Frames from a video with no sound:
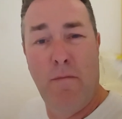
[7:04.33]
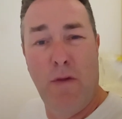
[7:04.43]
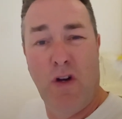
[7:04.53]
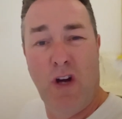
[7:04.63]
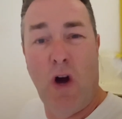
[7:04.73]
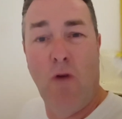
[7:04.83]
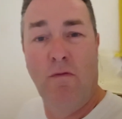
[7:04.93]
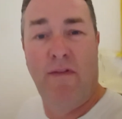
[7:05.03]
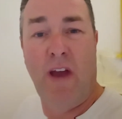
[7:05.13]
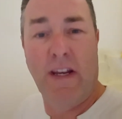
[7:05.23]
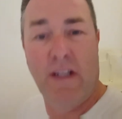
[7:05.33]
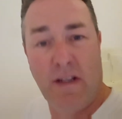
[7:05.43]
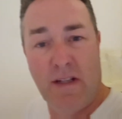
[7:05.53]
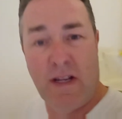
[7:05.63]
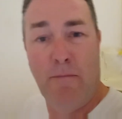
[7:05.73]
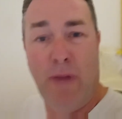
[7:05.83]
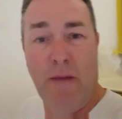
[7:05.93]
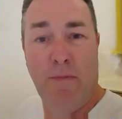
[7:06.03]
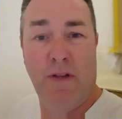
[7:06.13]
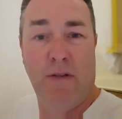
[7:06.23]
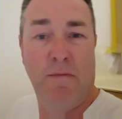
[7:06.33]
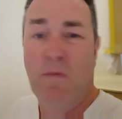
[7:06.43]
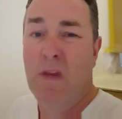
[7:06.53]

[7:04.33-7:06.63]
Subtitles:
Merca Gold Flex sandpapers.